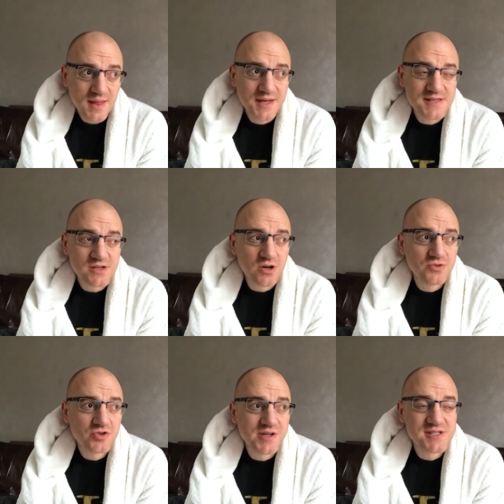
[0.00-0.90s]
And it's
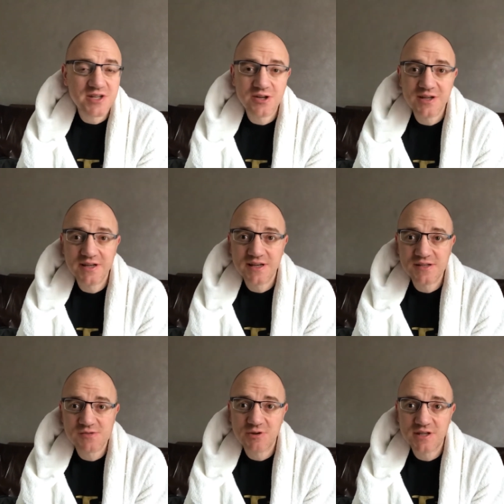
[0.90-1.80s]
Andre Sterling
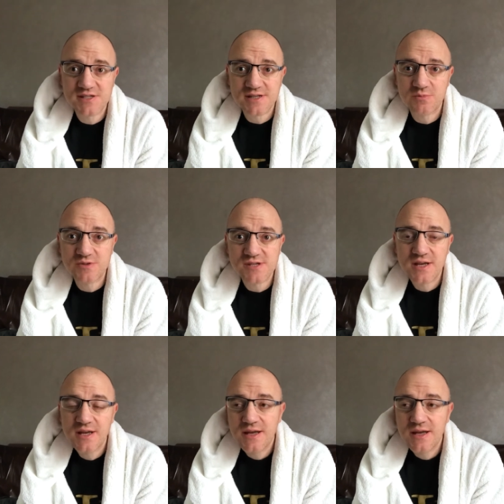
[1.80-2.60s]
against Ricky Summers.